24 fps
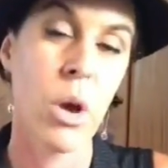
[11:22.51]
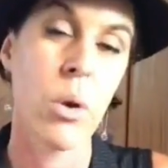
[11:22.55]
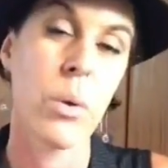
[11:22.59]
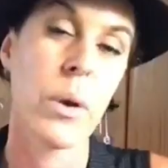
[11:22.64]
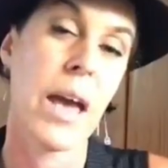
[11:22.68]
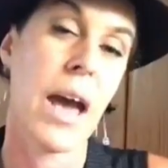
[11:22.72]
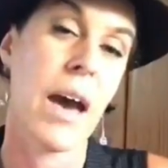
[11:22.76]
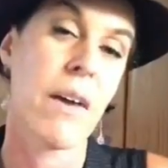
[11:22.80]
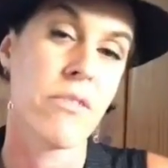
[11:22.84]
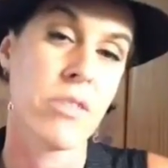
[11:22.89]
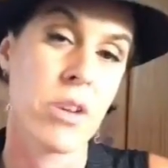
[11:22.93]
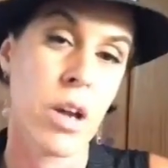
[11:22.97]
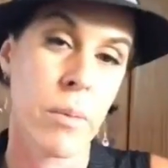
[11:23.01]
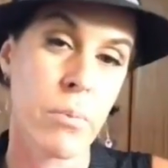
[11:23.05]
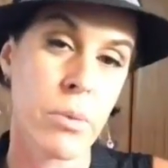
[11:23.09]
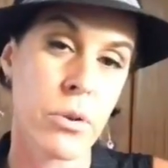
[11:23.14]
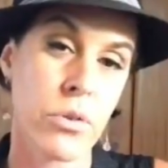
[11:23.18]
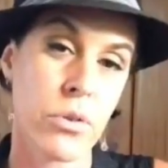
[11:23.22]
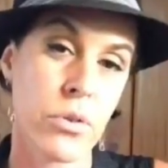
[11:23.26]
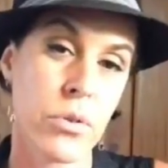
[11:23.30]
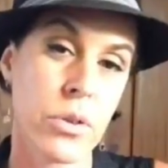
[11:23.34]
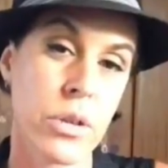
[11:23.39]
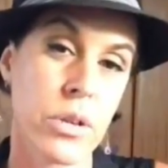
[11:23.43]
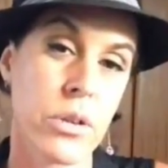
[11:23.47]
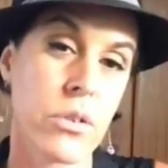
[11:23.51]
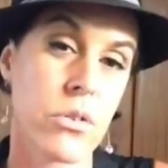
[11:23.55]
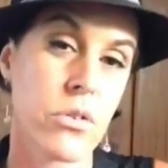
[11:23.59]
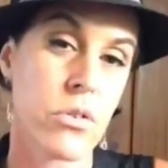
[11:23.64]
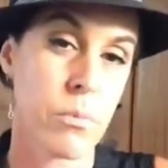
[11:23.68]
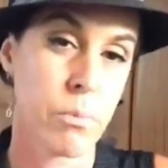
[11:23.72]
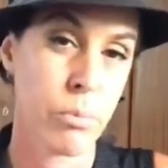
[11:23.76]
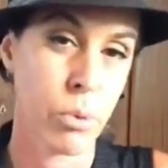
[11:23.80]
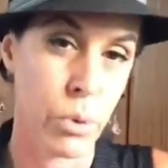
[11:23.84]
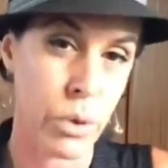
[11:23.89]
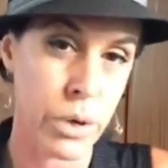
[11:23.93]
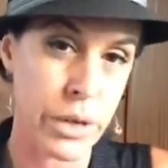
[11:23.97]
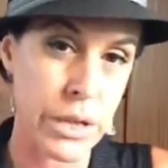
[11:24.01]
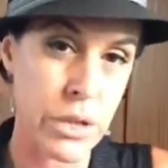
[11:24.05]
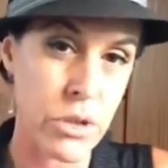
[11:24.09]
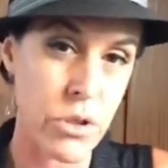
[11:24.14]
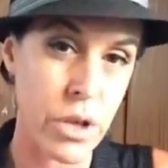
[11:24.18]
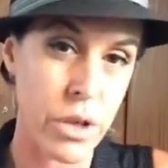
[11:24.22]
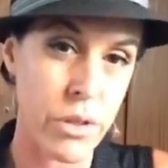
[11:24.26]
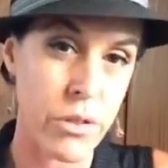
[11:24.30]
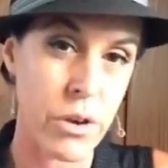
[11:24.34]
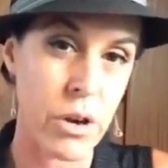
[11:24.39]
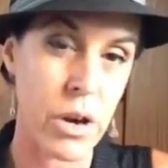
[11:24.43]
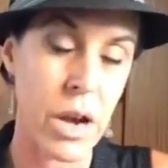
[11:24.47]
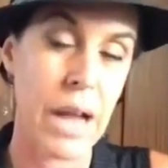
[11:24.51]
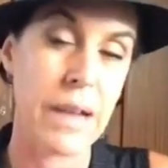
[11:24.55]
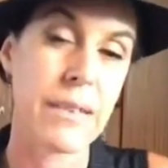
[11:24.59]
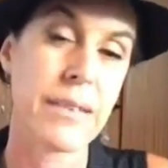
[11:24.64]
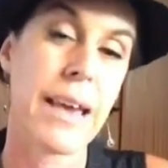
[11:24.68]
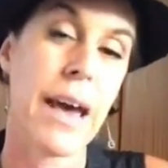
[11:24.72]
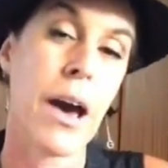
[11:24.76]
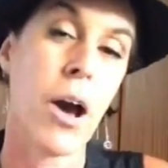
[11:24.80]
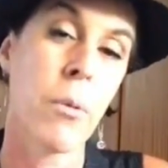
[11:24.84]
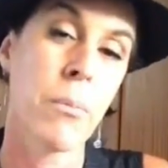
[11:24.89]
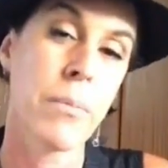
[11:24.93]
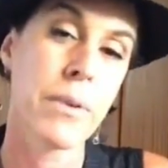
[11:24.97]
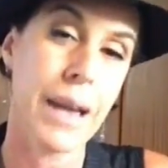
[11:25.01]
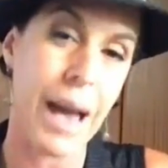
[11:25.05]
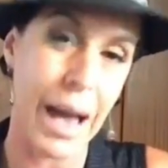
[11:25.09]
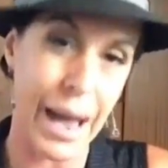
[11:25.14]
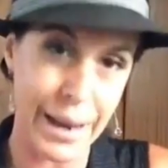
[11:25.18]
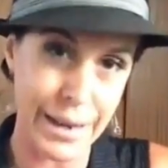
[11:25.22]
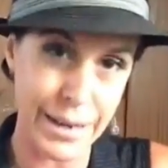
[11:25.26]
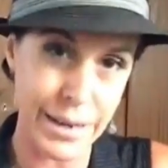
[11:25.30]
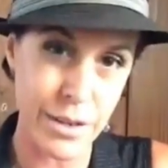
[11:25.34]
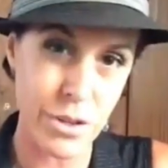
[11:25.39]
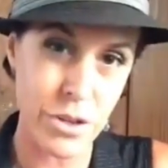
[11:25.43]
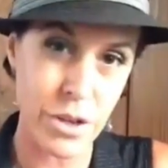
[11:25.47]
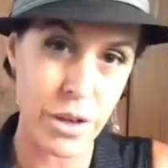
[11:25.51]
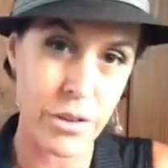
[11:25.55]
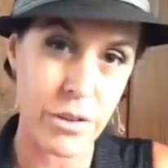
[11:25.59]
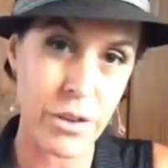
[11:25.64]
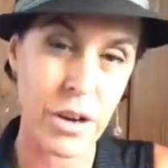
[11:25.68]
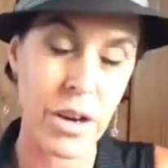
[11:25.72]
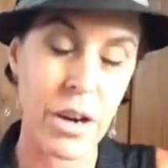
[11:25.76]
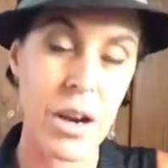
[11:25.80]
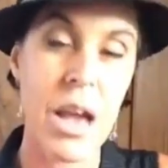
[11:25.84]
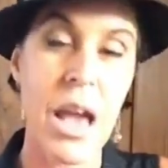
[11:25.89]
We have an opportunity to support each other and to help guide each other.